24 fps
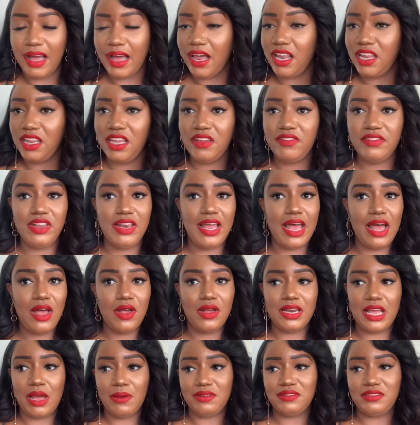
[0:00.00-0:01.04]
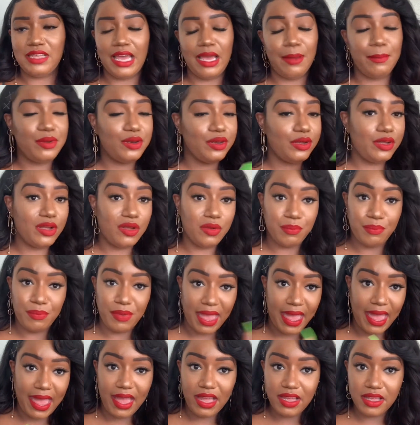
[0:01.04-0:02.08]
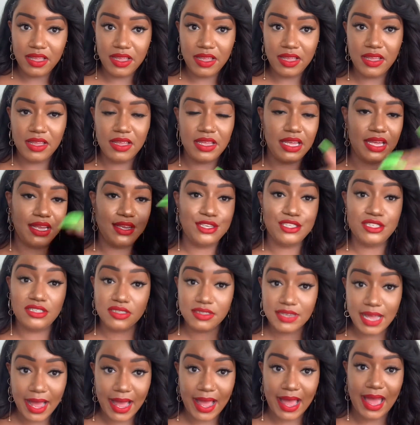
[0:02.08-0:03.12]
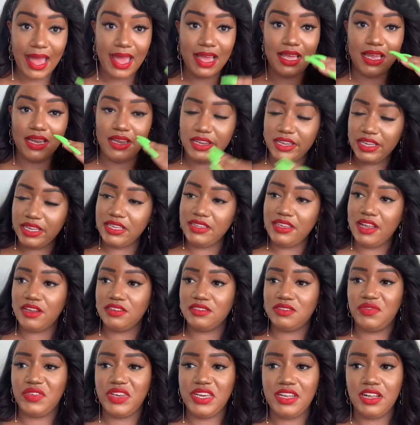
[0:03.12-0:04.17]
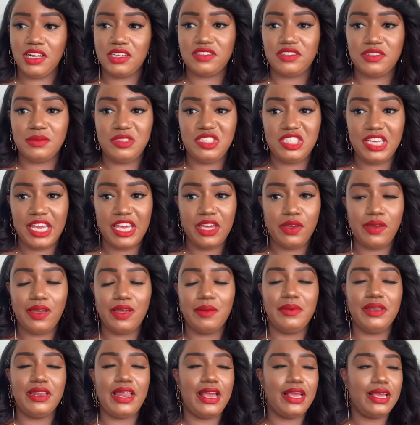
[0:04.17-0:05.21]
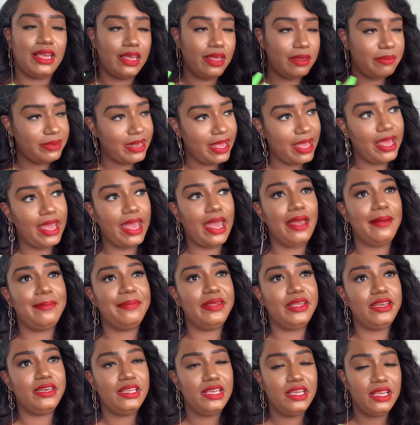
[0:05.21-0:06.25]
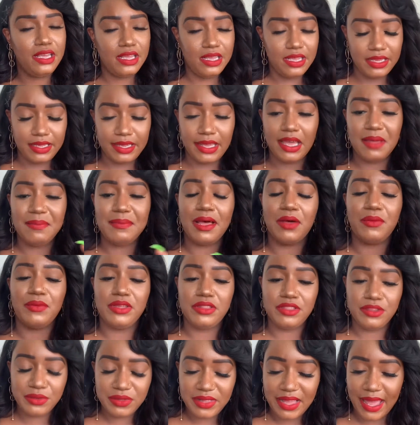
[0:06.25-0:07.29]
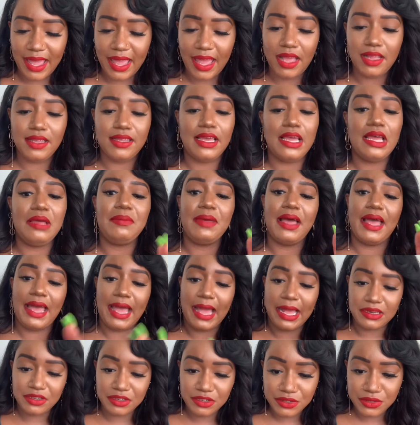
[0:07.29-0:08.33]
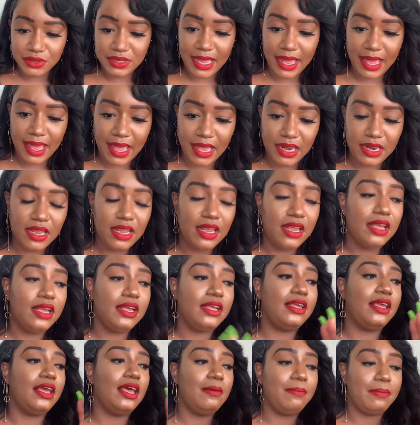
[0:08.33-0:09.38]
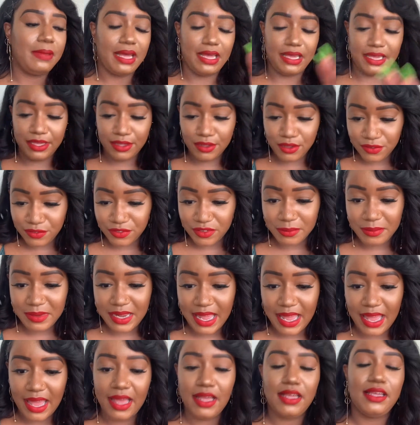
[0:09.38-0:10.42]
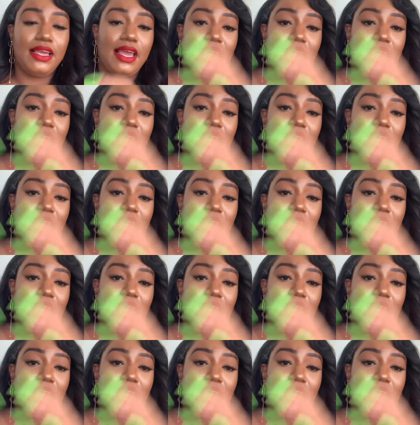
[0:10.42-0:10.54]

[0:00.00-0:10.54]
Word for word: I lived it out and I was able to go back in July and look at those videos from January and be like, yep, that happened. Yep, I went through that. Yep, I had to do that. Yep, I healed from that.